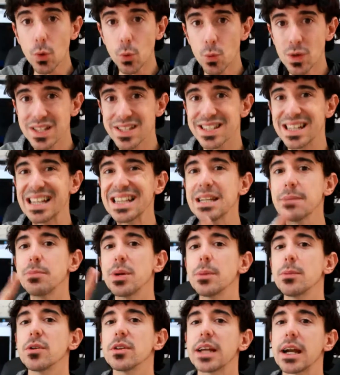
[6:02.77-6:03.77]
when sending
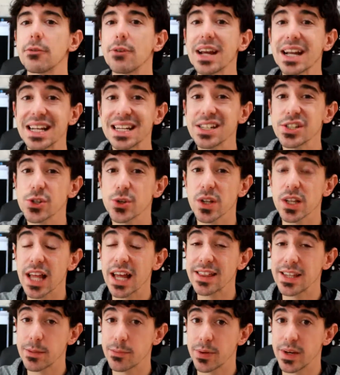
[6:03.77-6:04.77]
people directly into a
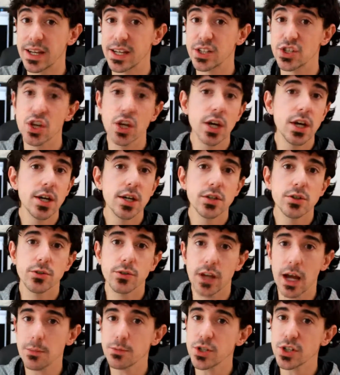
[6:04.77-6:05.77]
landing page
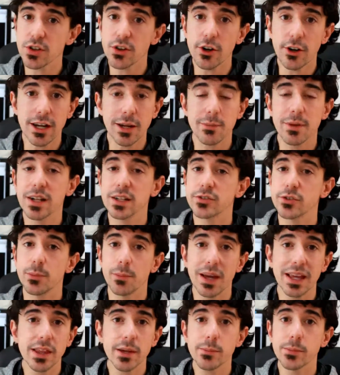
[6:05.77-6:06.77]
to capture their email, to
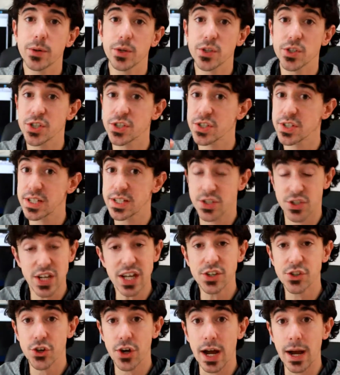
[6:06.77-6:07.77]
make them purchase,
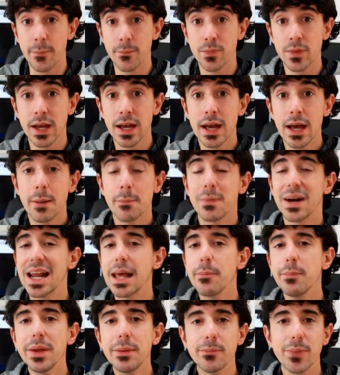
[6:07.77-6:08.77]
etc. But
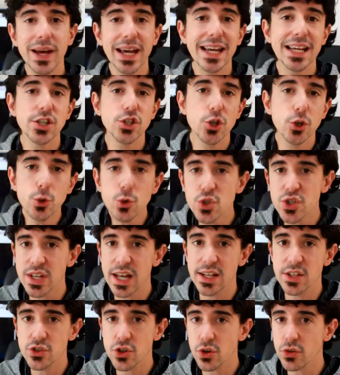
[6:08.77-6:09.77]
I've been paying 2
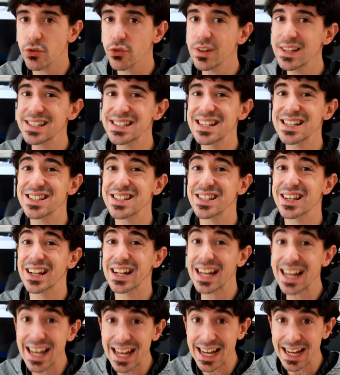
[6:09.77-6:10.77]
cents or 3 cents a
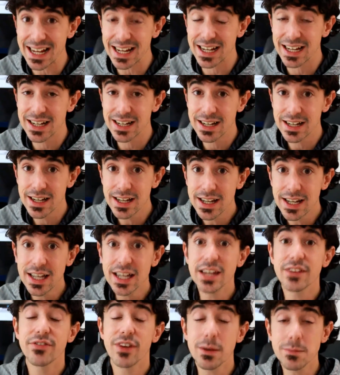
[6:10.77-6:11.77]
click
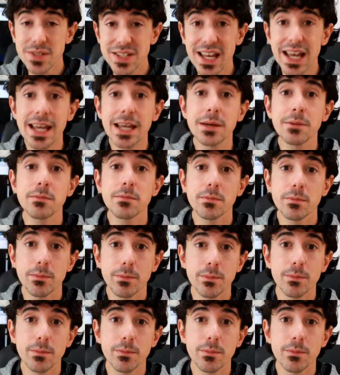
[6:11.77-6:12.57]
if I'm sending